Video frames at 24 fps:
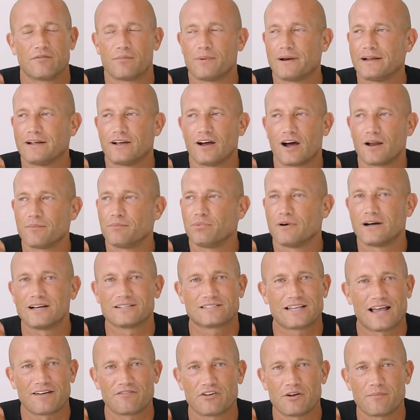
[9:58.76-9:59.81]
Everybody, God
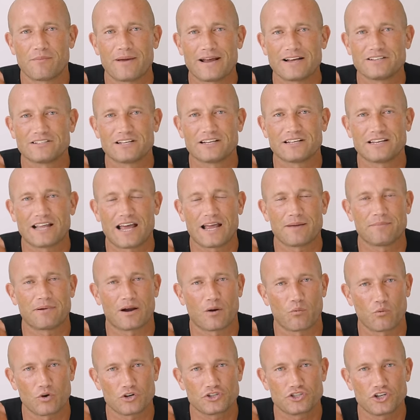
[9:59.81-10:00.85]
bless. Have an amazing day. But
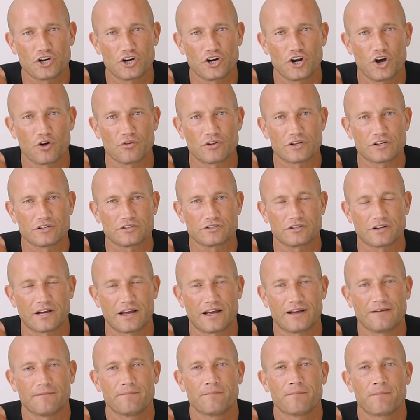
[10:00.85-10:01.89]
I want you to know this.
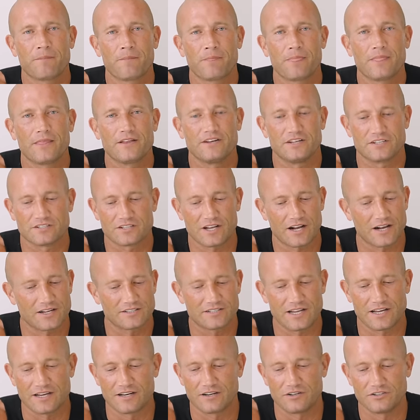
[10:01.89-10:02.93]
Okay. Just like I
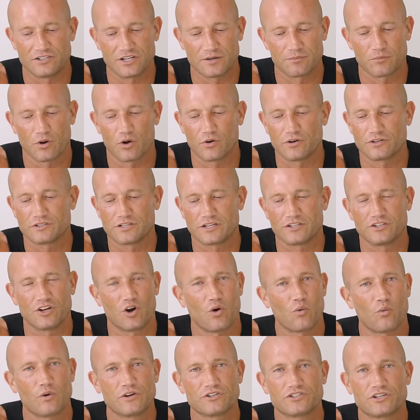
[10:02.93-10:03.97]
said, Jim Rohn, he said,
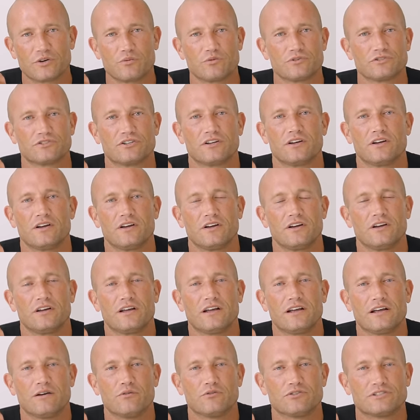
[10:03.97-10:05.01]
don't wish it was,
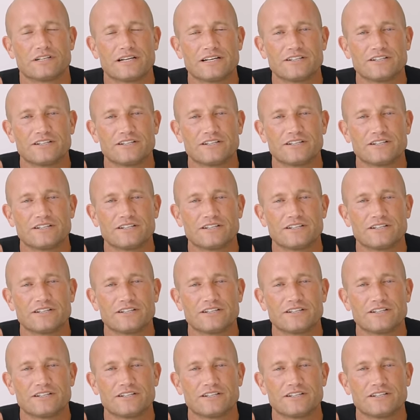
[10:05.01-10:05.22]
it was